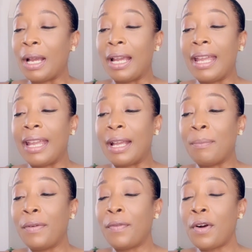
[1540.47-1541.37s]
Hey,
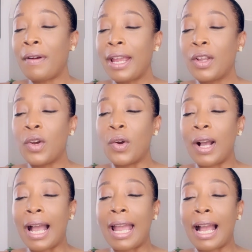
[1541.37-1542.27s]
and before I
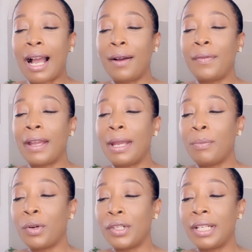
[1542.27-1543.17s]
go, I have a
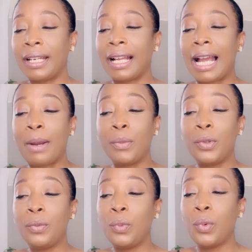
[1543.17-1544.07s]
project that
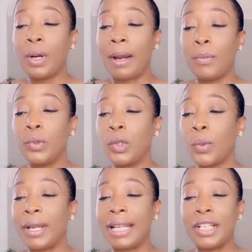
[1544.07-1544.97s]
I'm
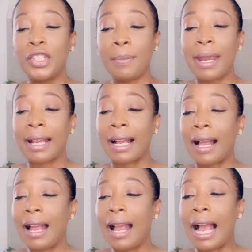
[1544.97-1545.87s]
doing in
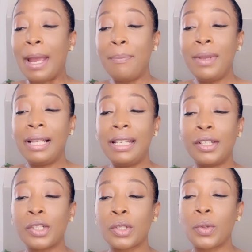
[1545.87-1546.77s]
Jamaica. I'm building
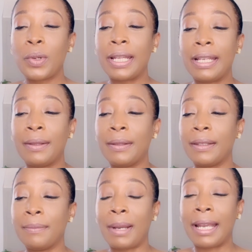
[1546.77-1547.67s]
a school in
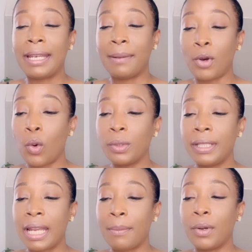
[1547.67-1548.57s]
my old
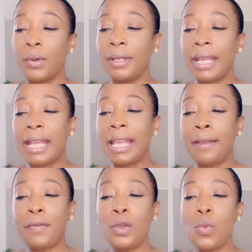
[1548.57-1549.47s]
neighborhood.
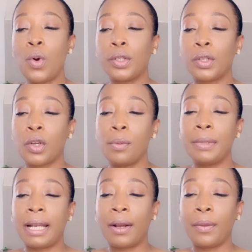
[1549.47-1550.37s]
If you want to
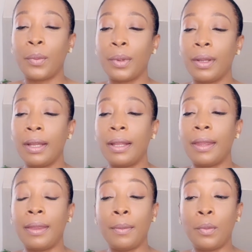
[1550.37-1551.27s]
come down
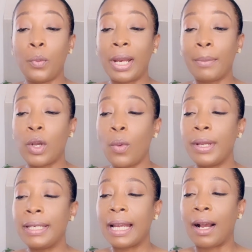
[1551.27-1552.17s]
when I'm
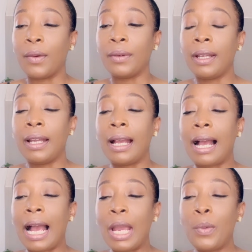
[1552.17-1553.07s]
going down,
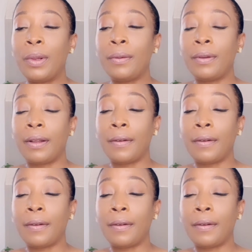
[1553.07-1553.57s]
I will